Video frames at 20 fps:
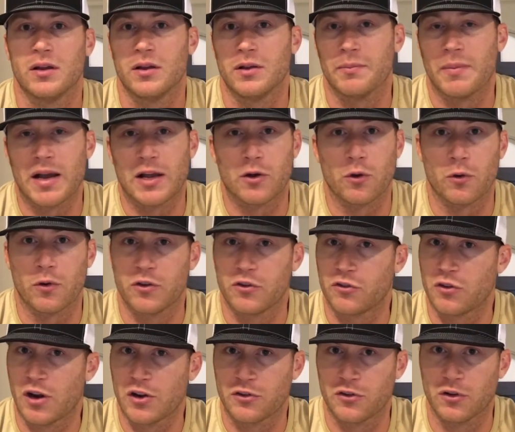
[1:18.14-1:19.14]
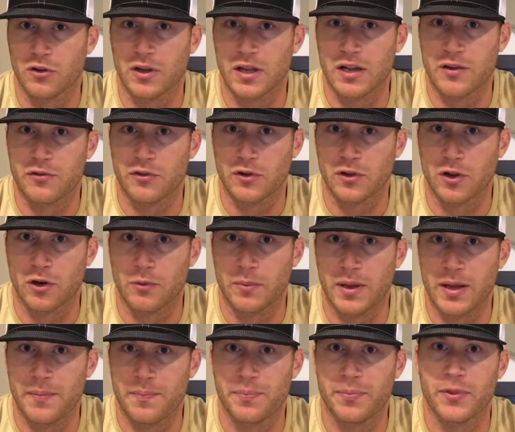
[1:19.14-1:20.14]
might go to instructional league for a little
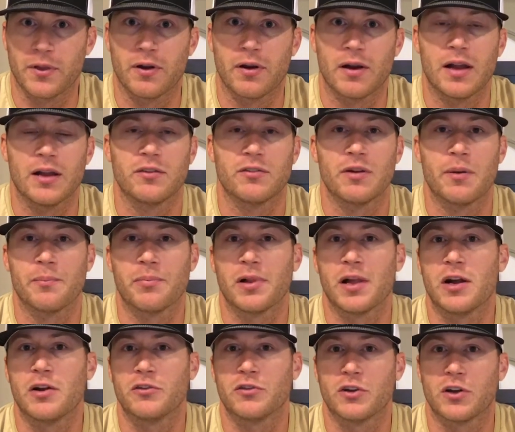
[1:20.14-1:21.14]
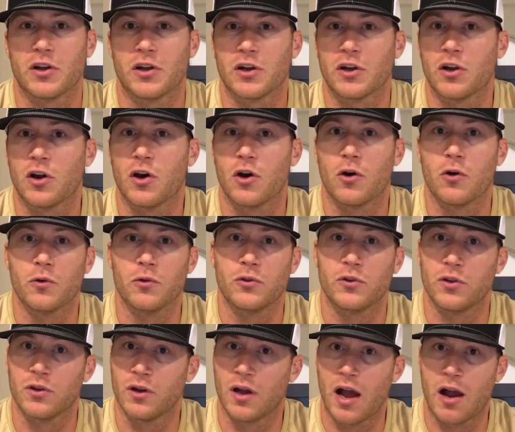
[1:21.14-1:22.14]
bit, all right? Some players are gonna go
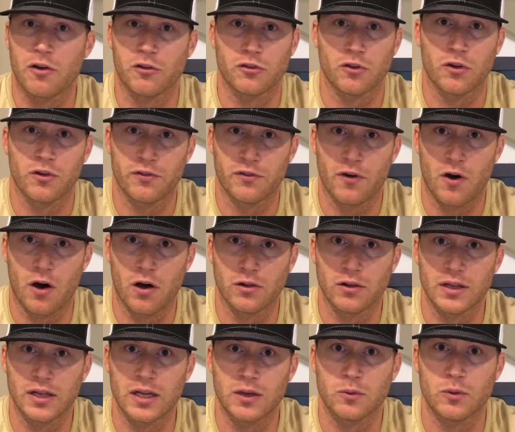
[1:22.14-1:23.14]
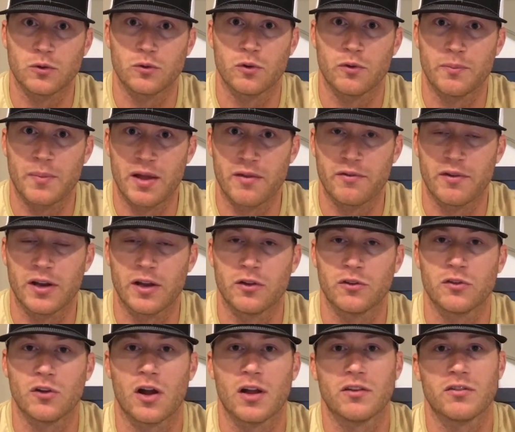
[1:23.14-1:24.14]
to Arizona Fall League, which we've made
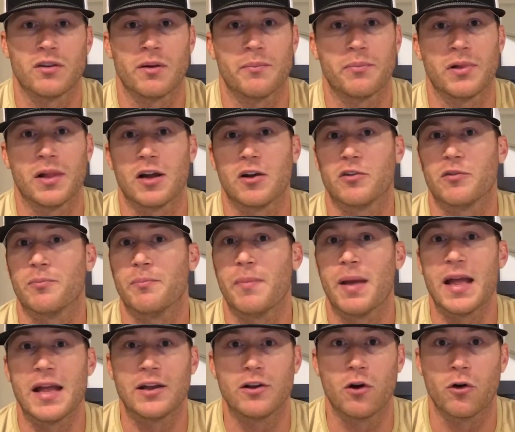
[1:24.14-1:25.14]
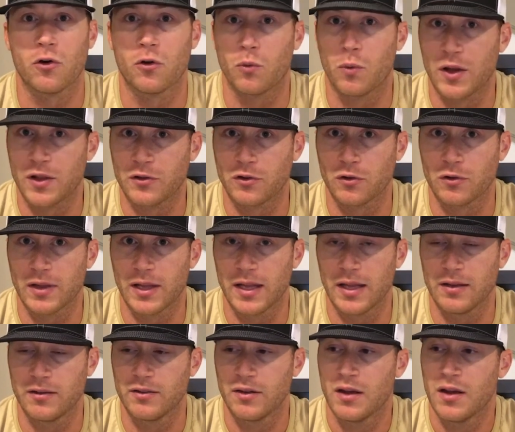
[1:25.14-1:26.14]
videos on. Some players may go to winter
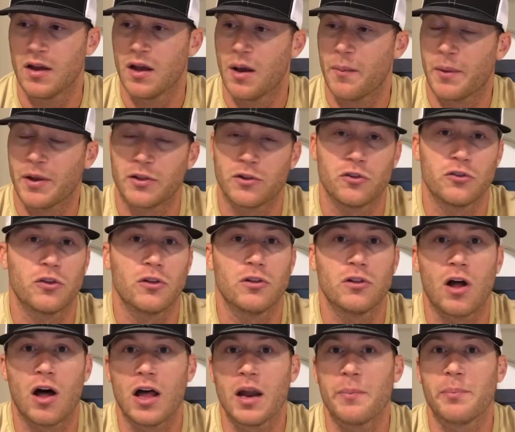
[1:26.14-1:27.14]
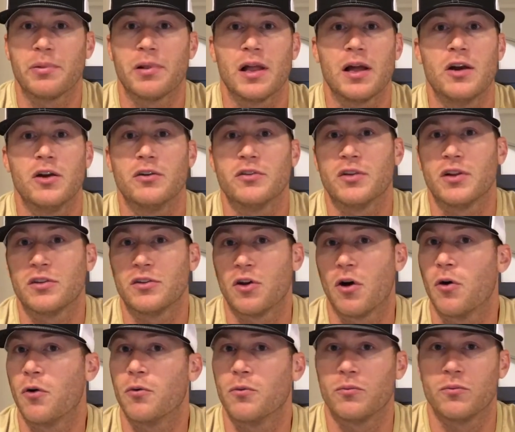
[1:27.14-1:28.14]
leagues, but there's a lot of players that
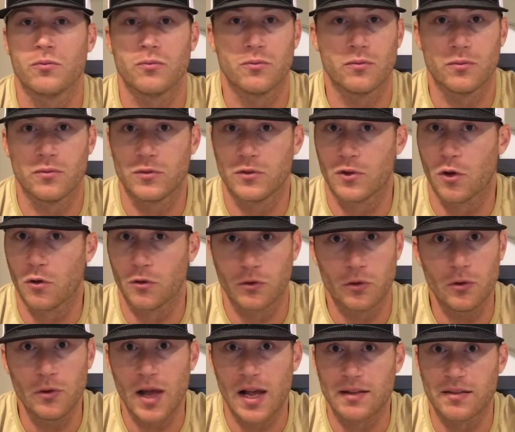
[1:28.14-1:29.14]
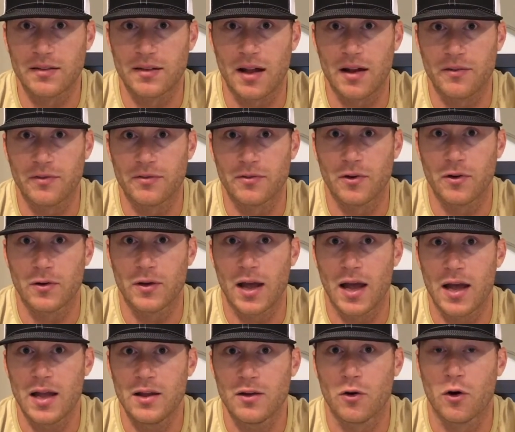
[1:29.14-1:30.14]
don't do that stuff,
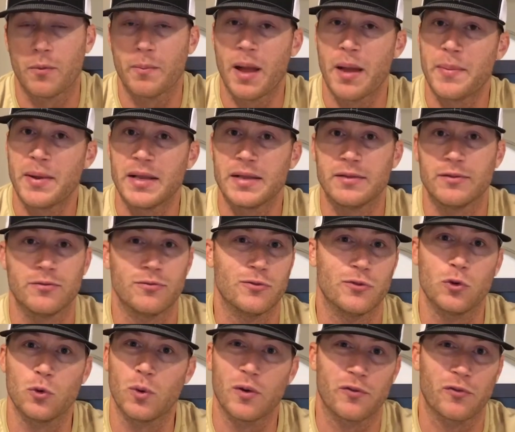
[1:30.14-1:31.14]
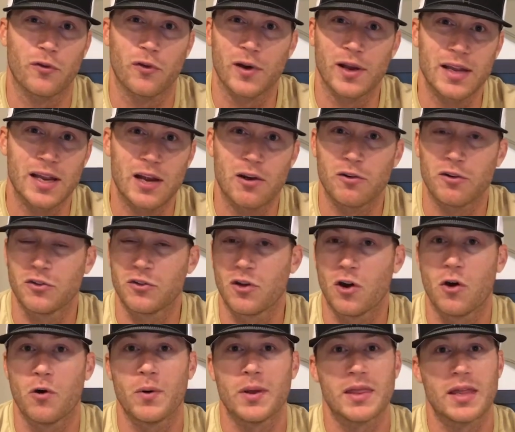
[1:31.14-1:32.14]
okay? Or maybe do it for a year or
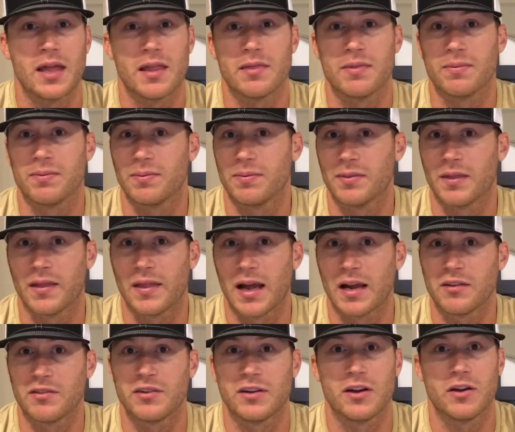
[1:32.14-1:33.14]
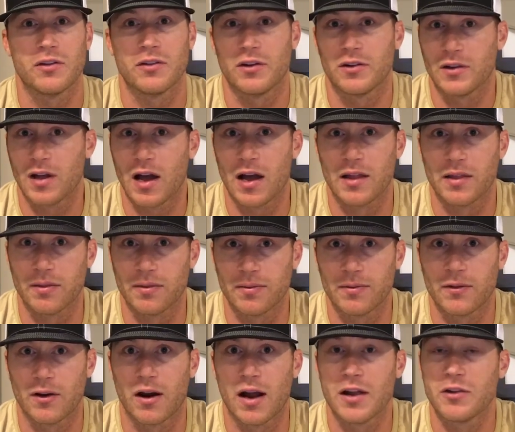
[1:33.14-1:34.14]
so, and then the next year they're done,
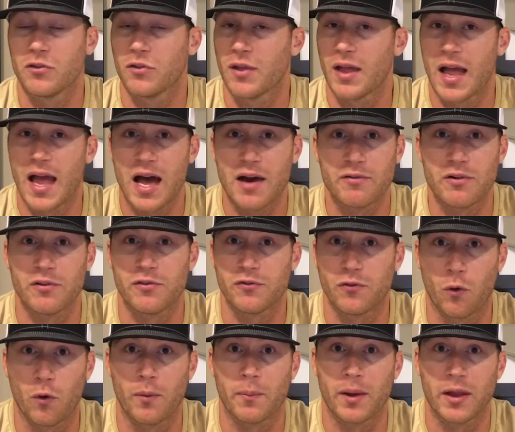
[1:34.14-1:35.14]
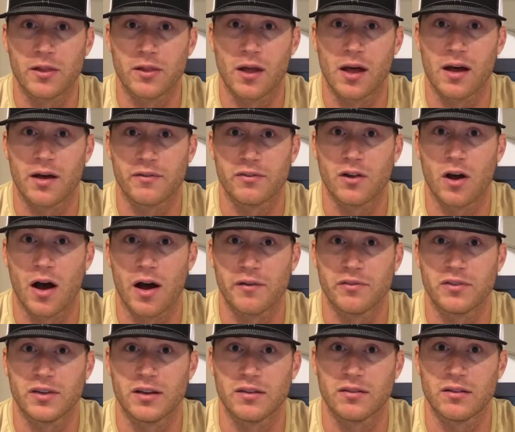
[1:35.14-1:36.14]
all right? So they have a 4 month
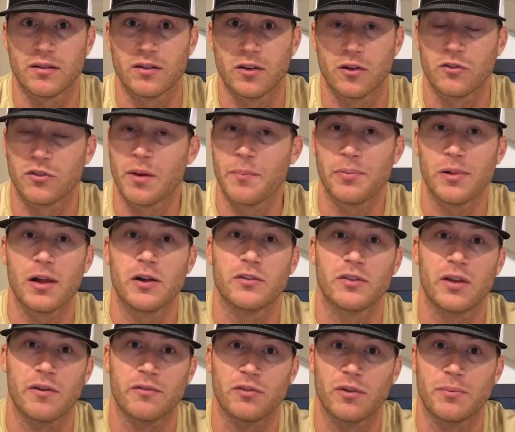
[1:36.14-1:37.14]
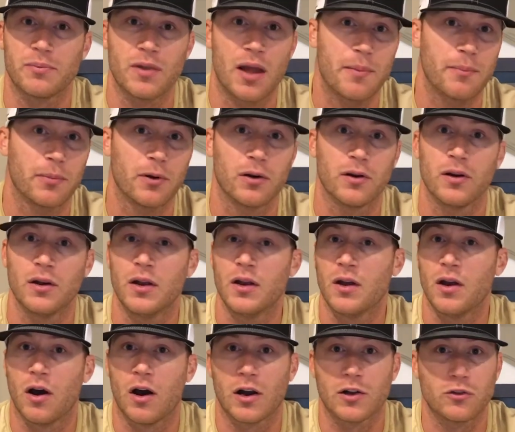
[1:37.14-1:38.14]
off season. You know, some players have September,
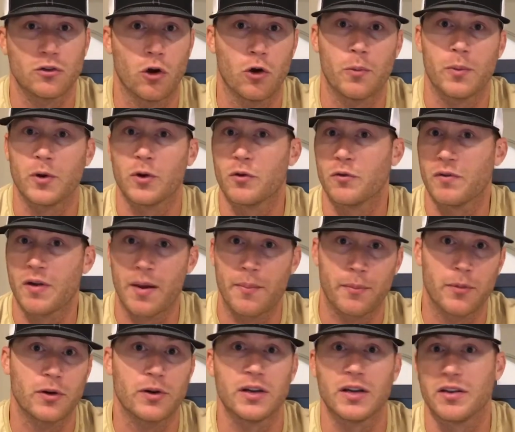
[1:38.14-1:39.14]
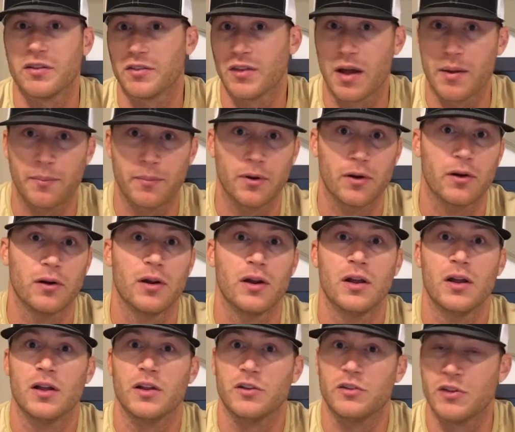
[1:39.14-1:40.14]
October, November, December,
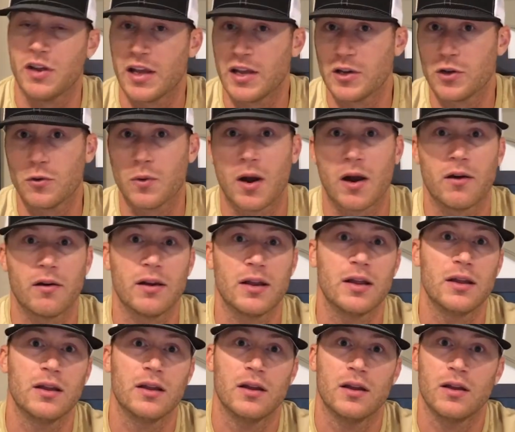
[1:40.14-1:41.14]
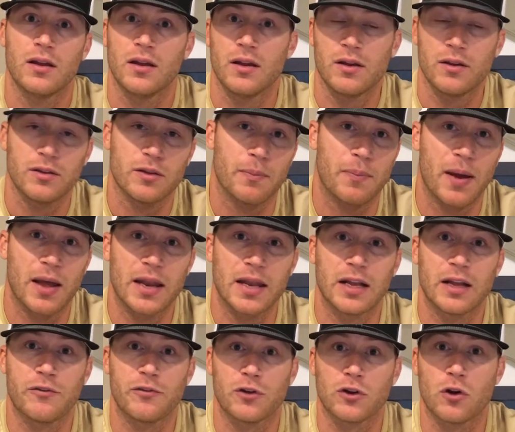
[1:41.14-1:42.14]
January.
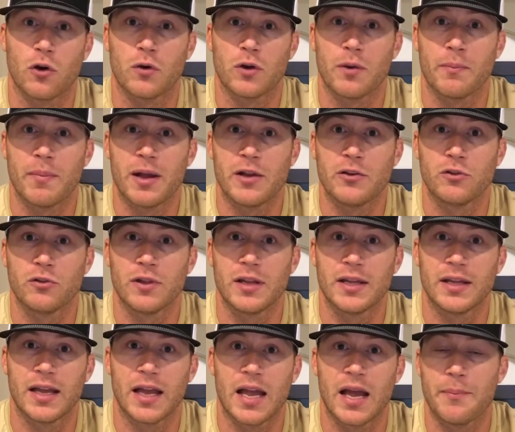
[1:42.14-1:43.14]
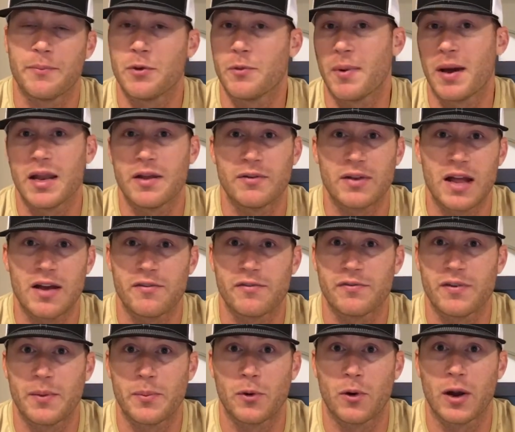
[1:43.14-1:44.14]
Depending if you're going to major league camp, you might even have
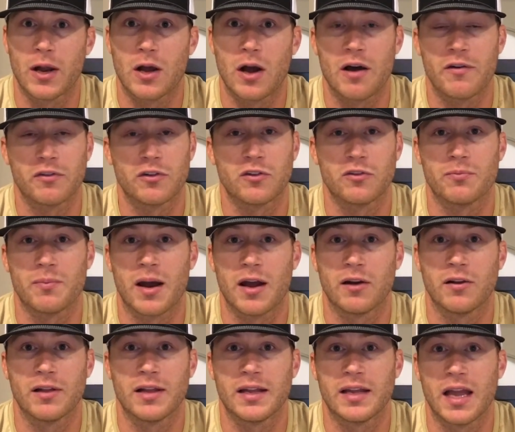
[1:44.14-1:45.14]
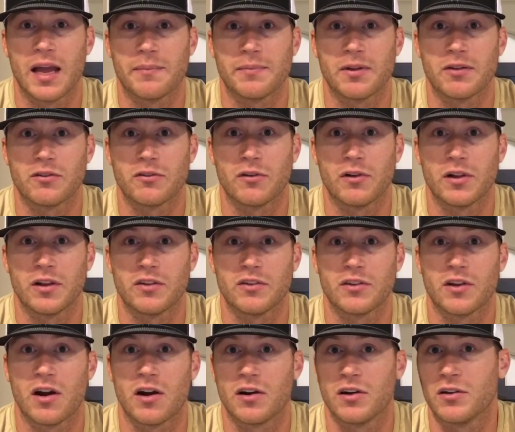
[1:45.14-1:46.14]
February off because minor league camp doesn't really
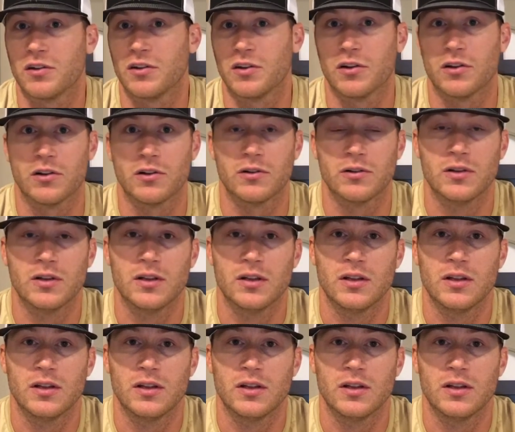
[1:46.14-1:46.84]
start until